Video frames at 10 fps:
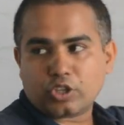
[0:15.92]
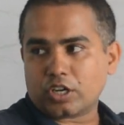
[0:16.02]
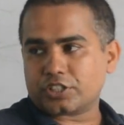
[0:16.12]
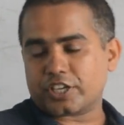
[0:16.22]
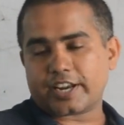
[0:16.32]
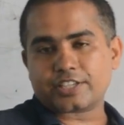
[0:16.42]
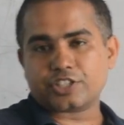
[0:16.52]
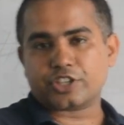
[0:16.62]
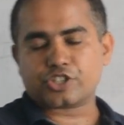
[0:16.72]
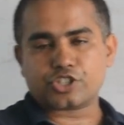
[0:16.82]
of the earth. Here
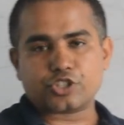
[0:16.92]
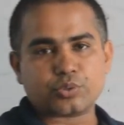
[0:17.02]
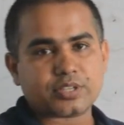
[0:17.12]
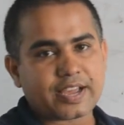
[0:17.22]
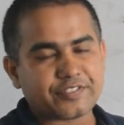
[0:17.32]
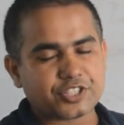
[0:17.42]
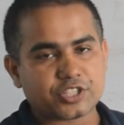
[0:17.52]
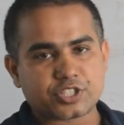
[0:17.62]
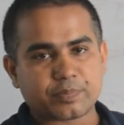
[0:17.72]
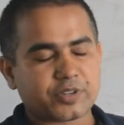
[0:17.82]
acceleration due to
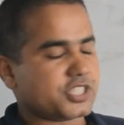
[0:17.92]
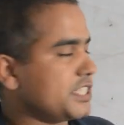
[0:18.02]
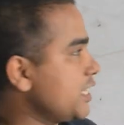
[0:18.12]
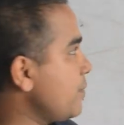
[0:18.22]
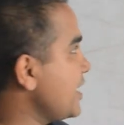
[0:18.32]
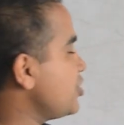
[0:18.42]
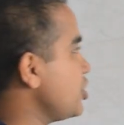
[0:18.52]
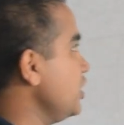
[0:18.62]
gravity is represented by